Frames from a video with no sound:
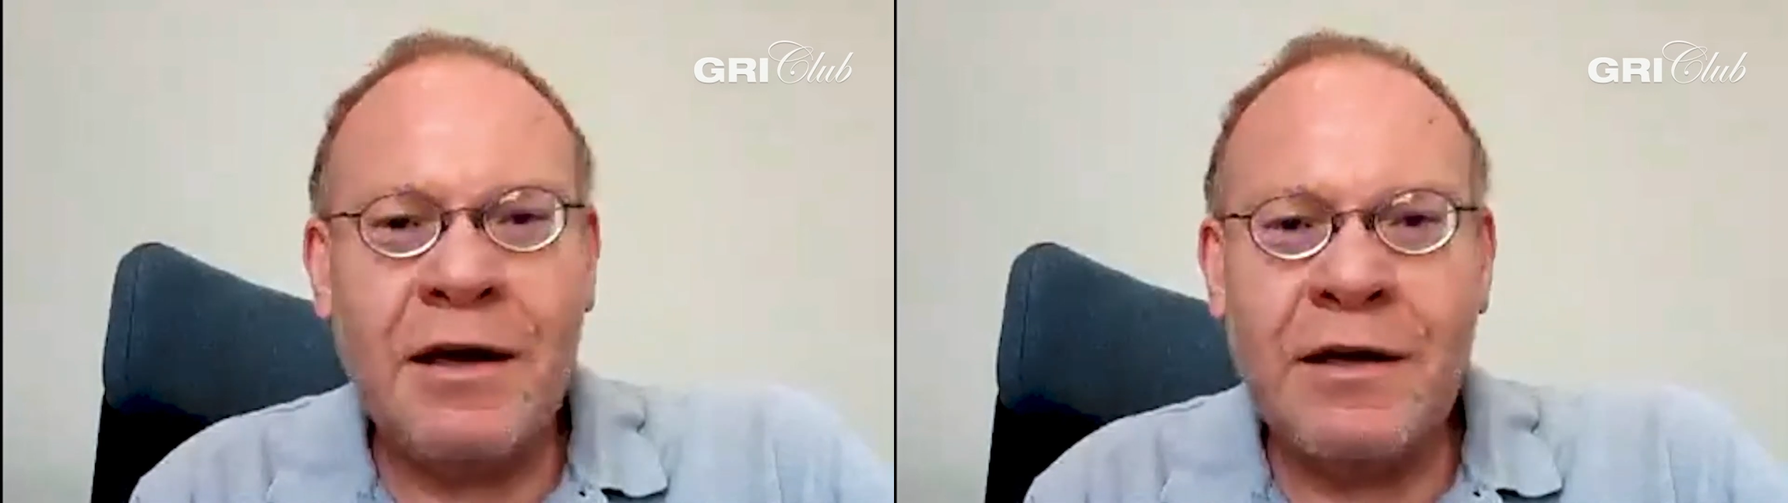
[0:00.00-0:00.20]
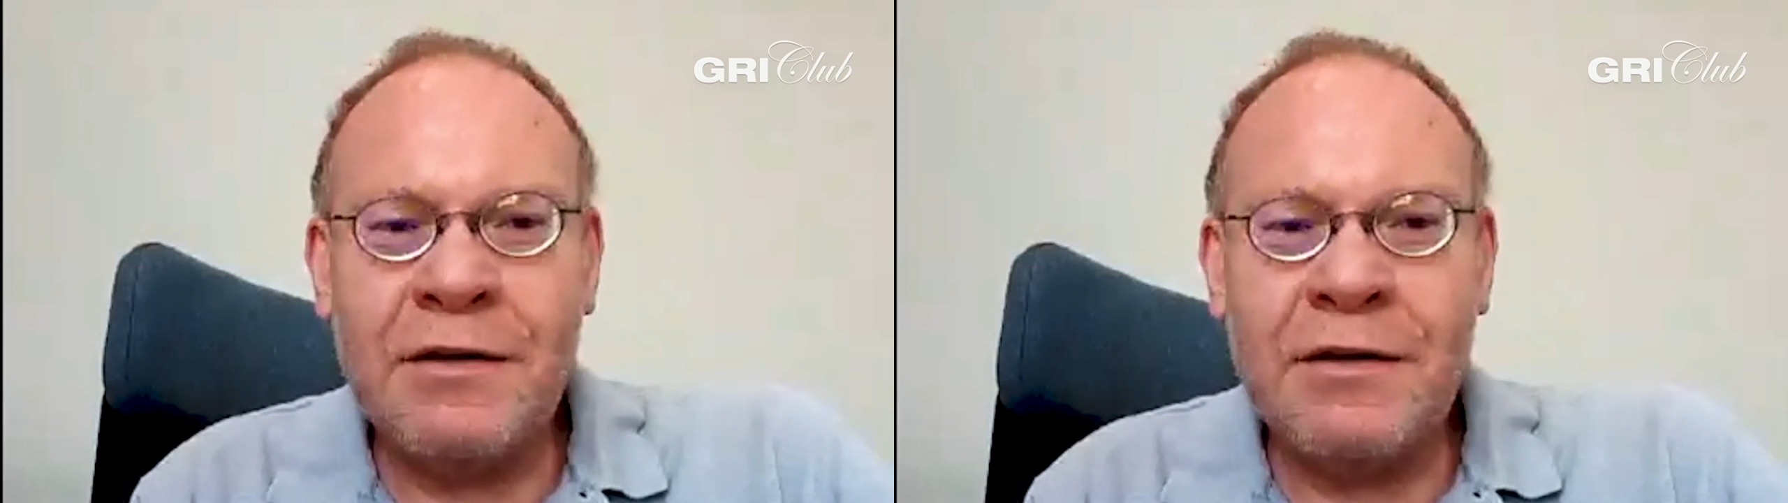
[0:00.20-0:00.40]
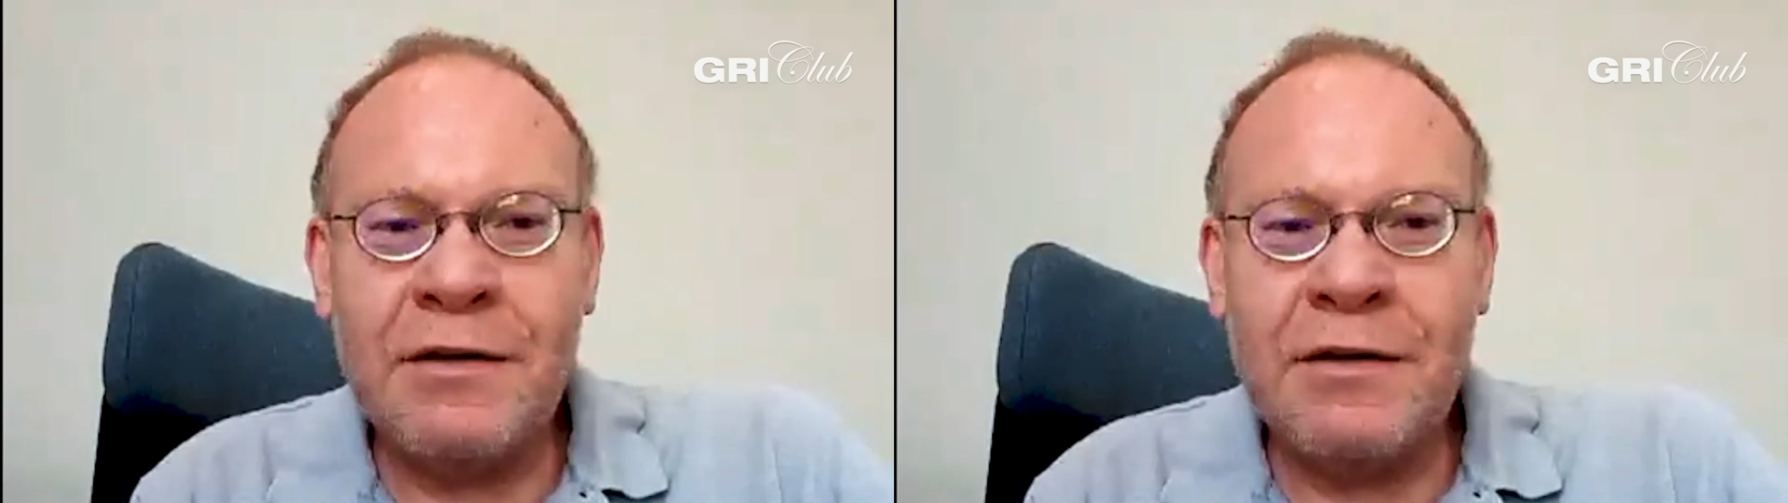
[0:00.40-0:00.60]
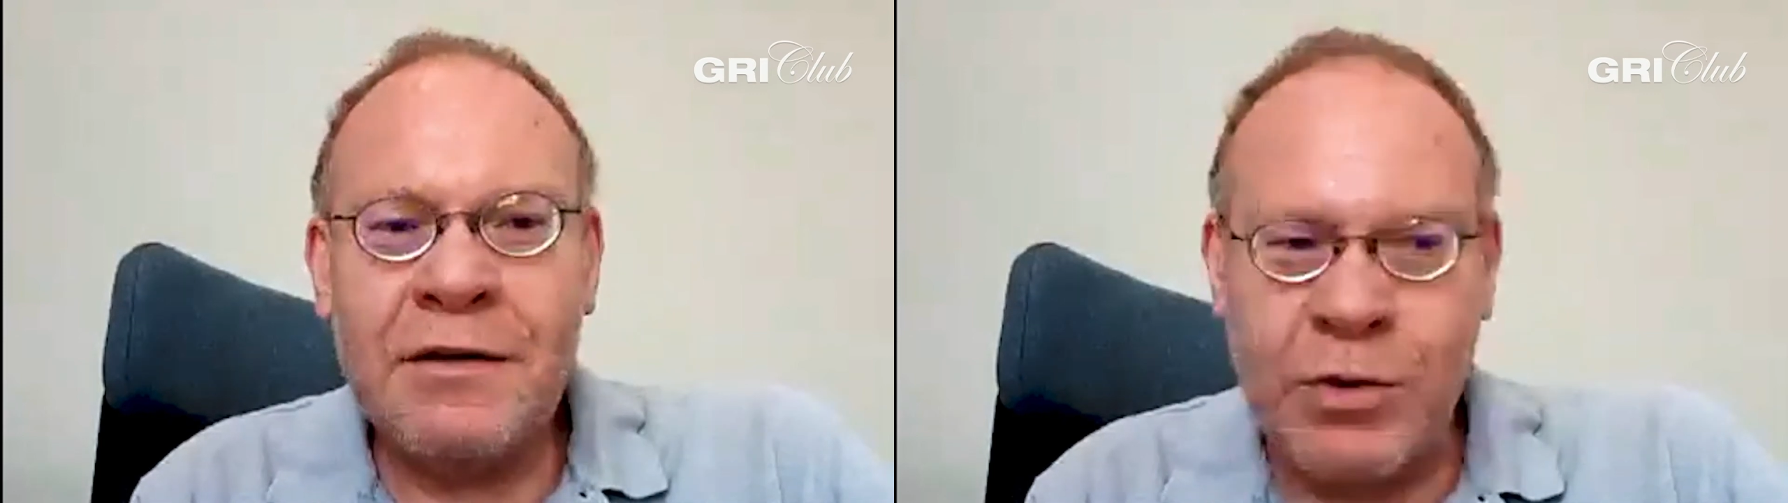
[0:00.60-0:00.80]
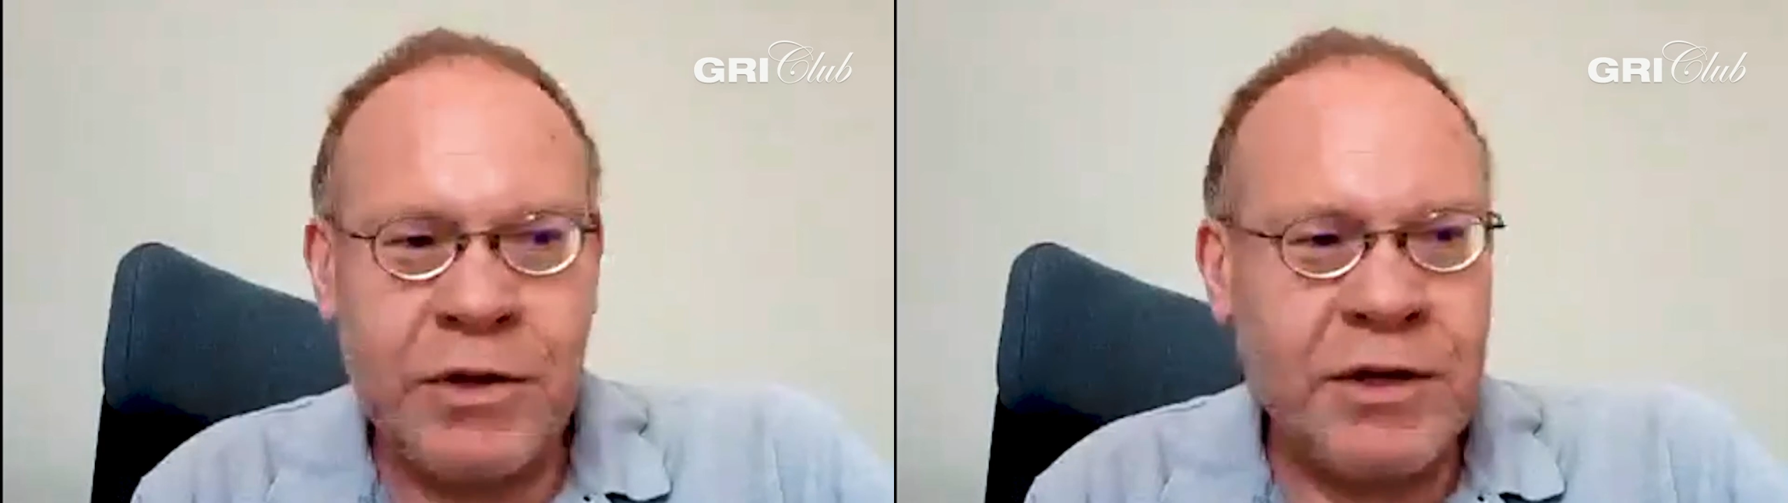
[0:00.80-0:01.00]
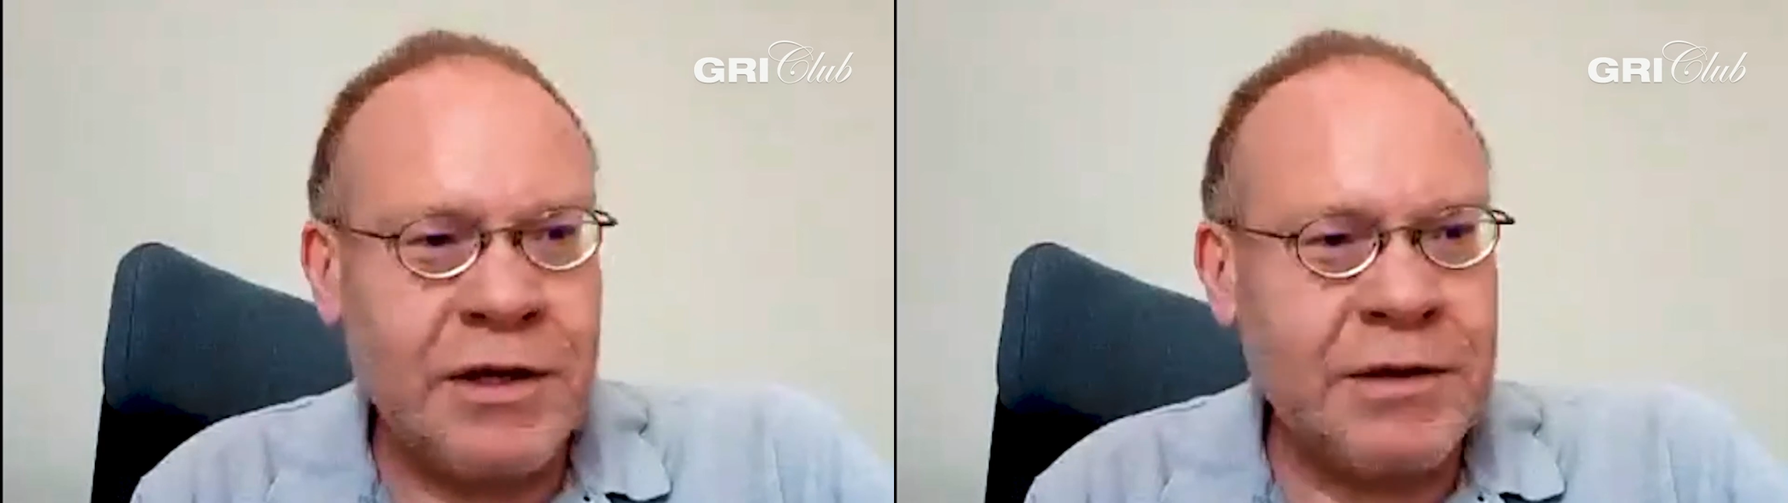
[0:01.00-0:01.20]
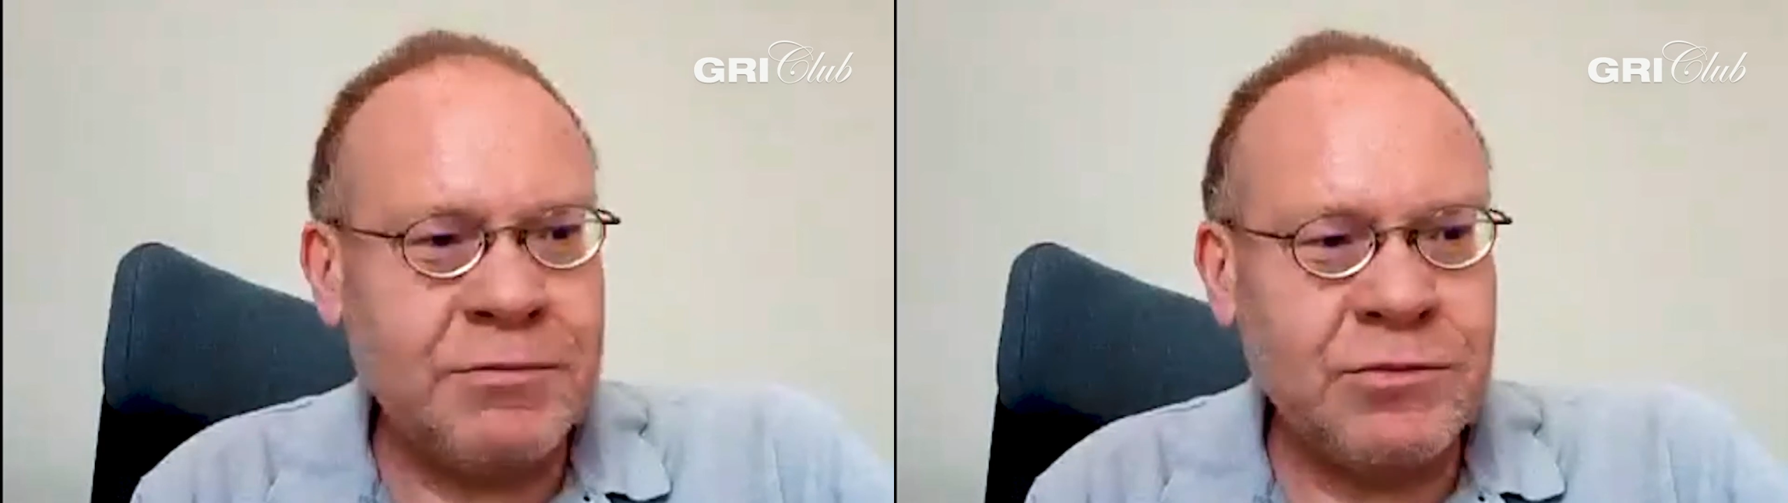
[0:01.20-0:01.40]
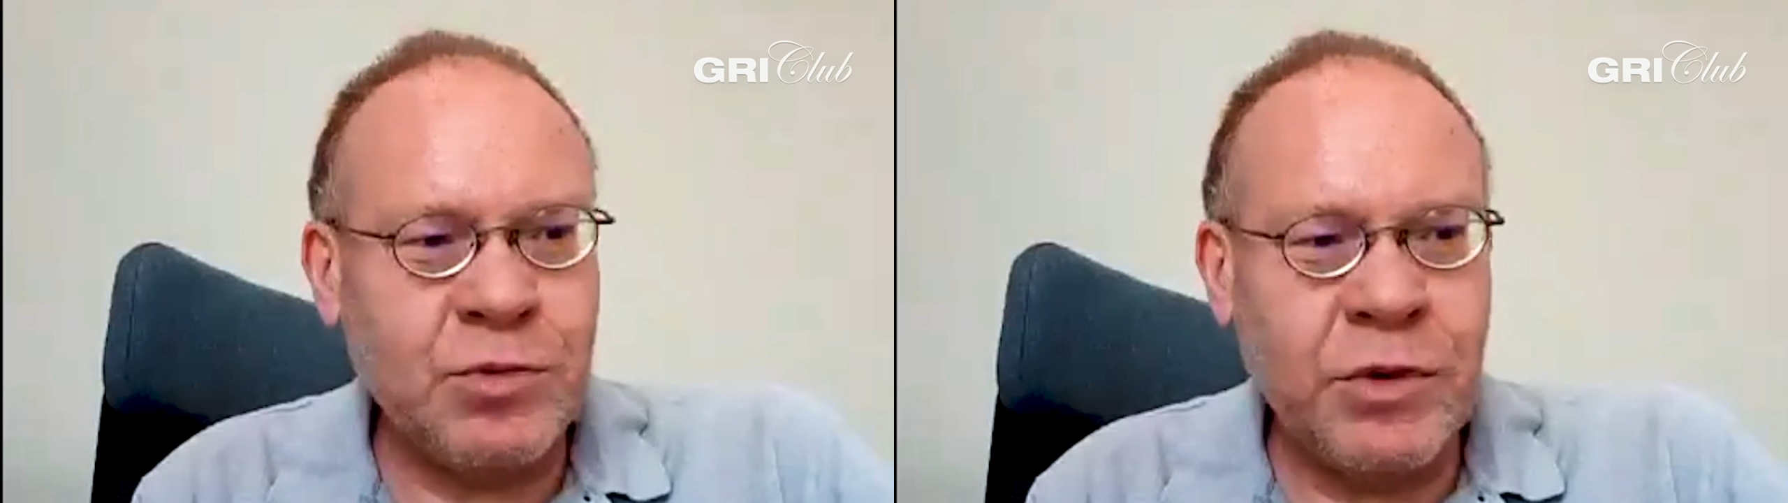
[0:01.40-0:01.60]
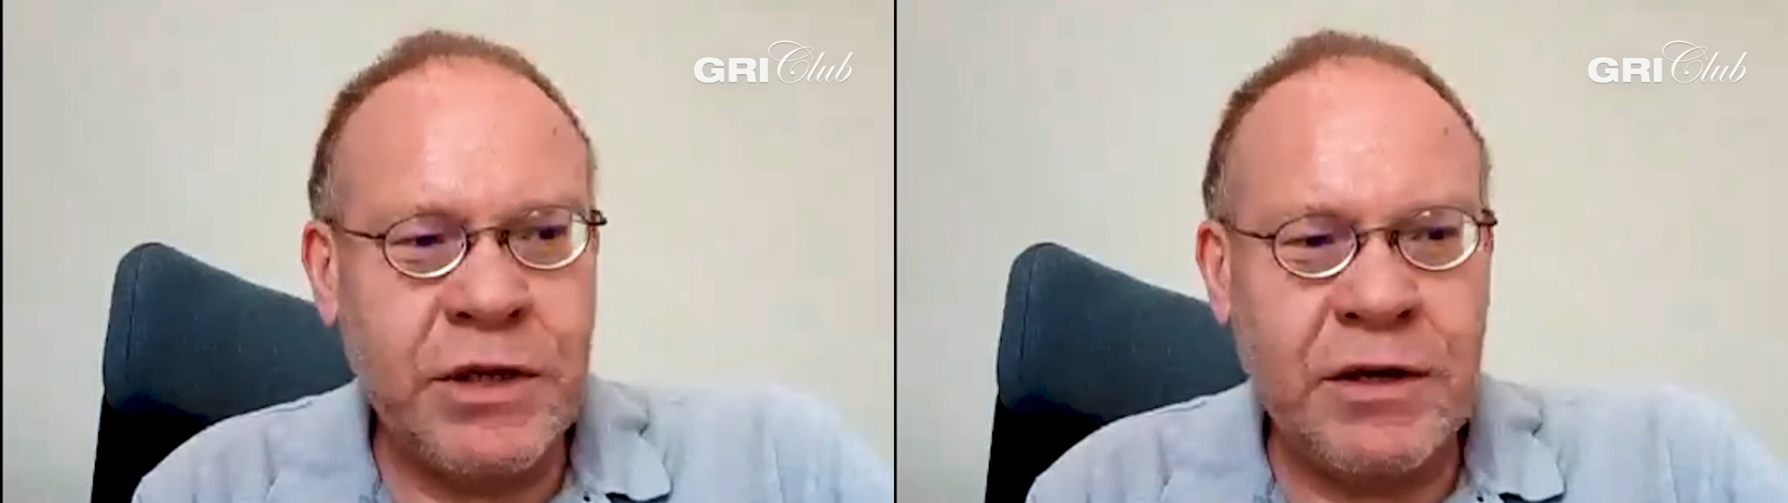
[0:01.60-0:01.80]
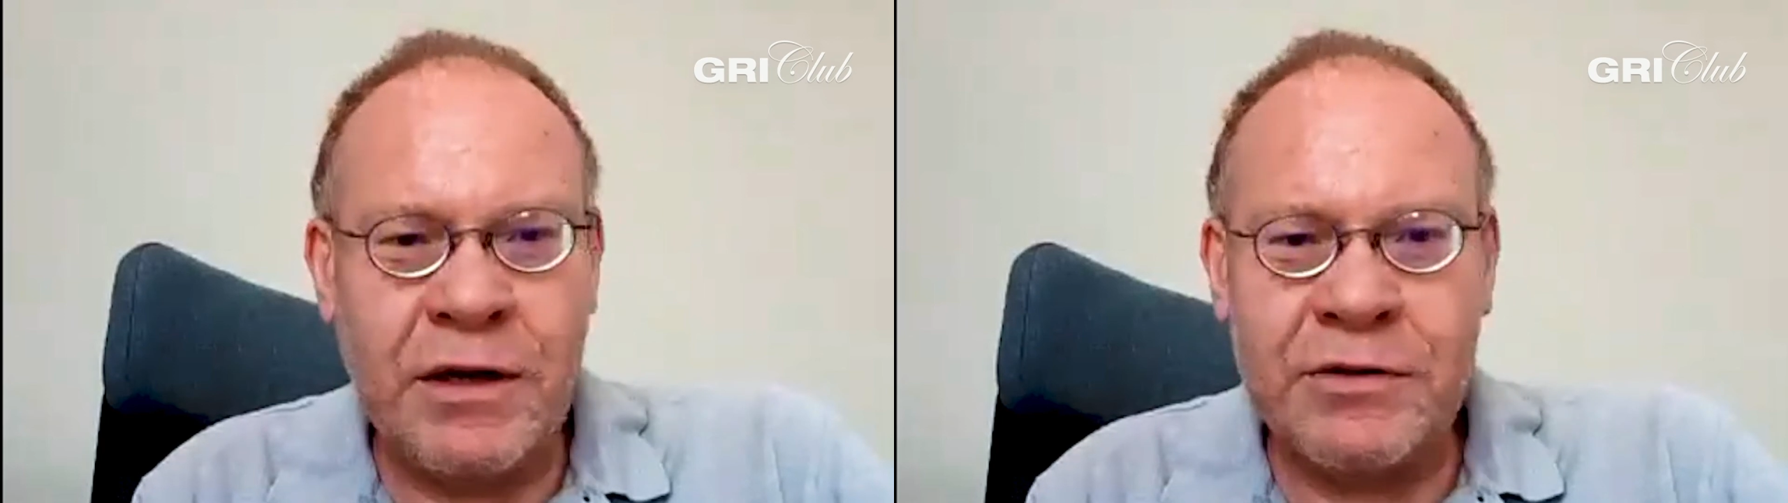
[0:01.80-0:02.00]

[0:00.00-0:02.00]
And we work jointly with them.